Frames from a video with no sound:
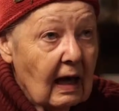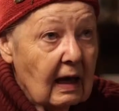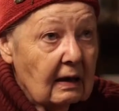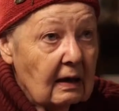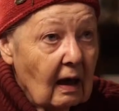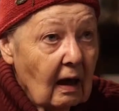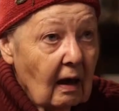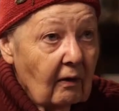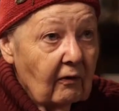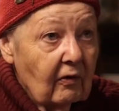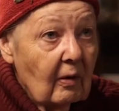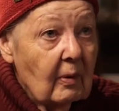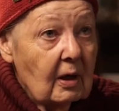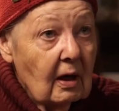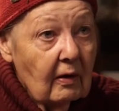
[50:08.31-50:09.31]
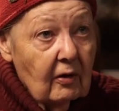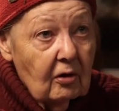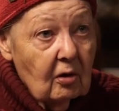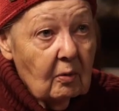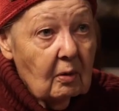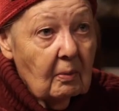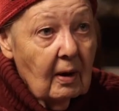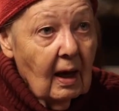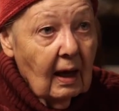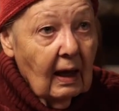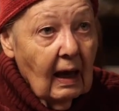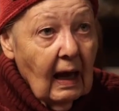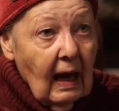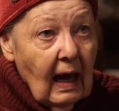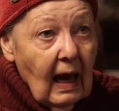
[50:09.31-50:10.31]
that exactly. from another human being,
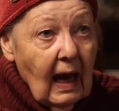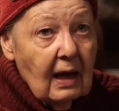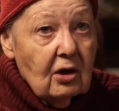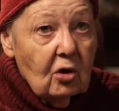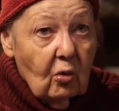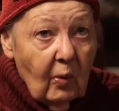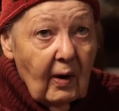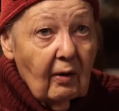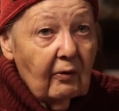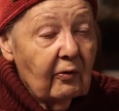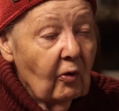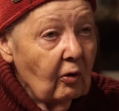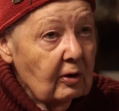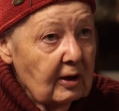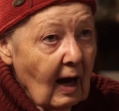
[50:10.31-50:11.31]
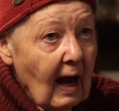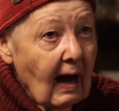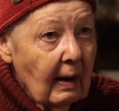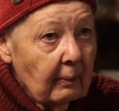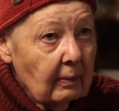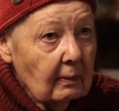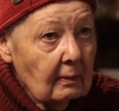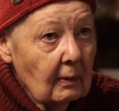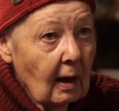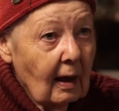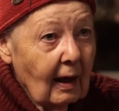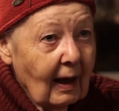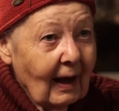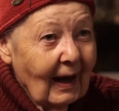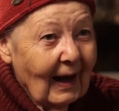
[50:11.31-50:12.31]
right? And you will for a time.
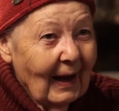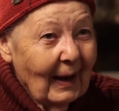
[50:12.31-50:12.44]
Yes.